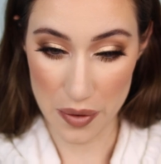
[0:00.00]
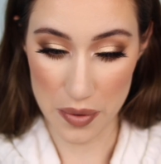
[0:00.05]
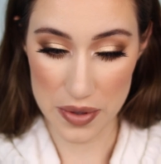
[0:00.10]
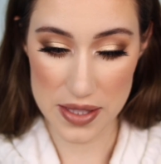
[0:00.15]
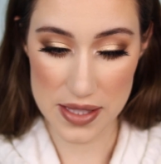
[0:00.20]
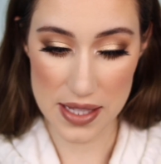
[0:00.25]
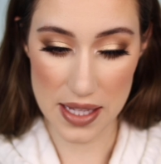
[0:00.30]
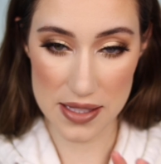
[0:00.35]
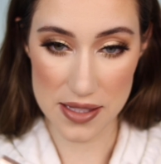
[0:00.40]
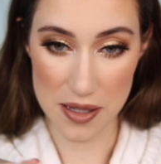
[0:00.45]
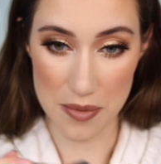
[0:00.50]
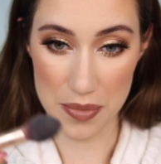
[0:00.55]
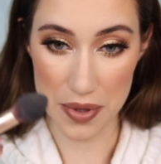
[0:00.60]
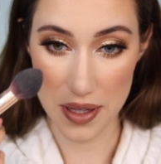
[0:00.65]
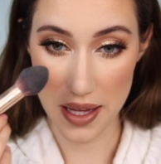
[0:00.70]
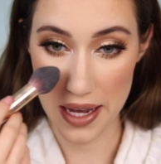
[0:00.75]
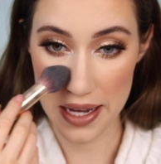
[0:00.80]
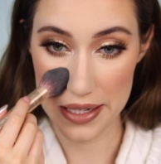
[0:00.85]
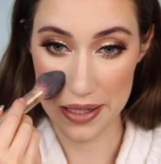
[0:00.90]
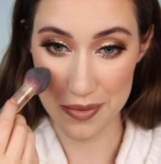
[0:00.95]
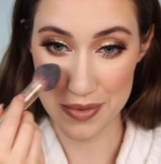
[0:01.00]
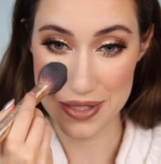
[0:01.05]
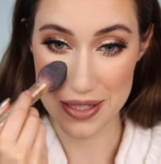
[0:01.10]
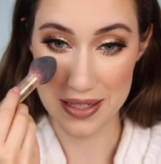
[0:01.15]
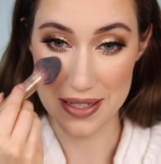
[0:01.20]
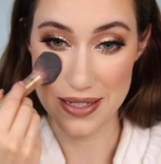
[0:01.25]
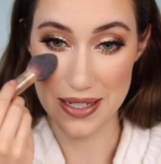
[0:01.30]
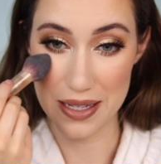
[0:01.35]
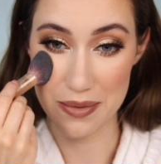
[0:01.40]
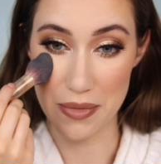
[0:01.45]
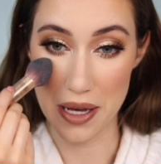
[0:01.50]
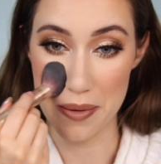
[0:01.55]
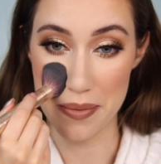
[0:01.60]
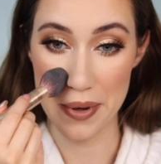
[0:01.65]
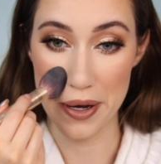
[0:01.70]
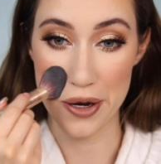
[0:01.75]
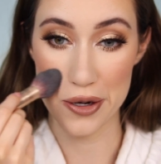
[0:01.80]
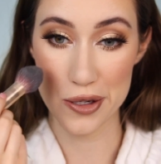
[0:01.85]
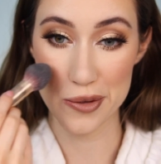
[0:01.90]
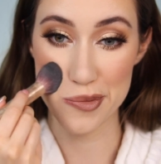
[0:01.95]
Okay, once that's applied, I'm just gonna take my
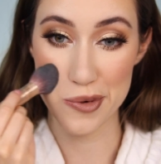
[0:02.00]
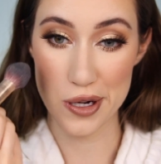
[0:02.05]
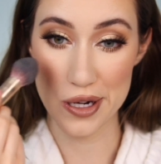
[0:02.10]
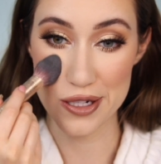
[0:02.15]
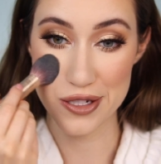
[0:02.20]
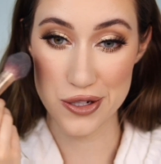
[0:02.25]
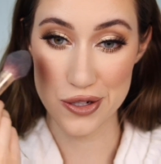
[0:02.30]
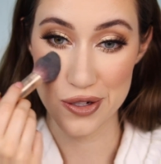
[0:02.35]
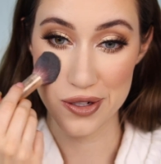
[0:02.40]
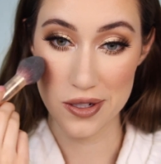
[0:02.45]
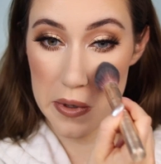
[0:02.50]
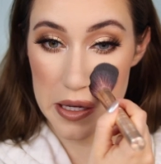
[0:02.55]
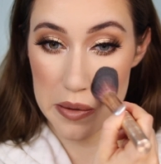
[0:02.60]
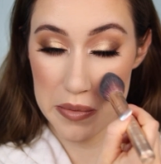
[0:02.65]
powder brush